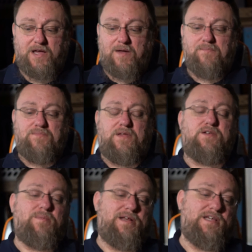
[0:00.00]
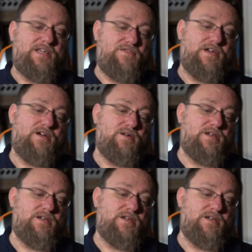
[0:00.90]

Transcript: yeah, these are my DC figures.